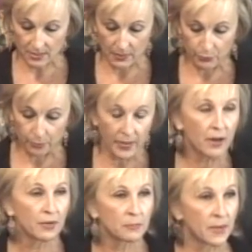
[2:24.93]
by
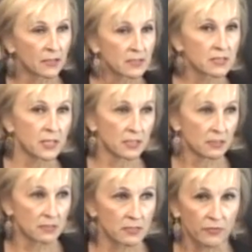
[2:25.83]
preparing
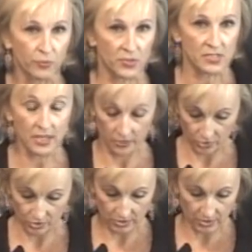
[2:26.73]
Palestinians for statehood,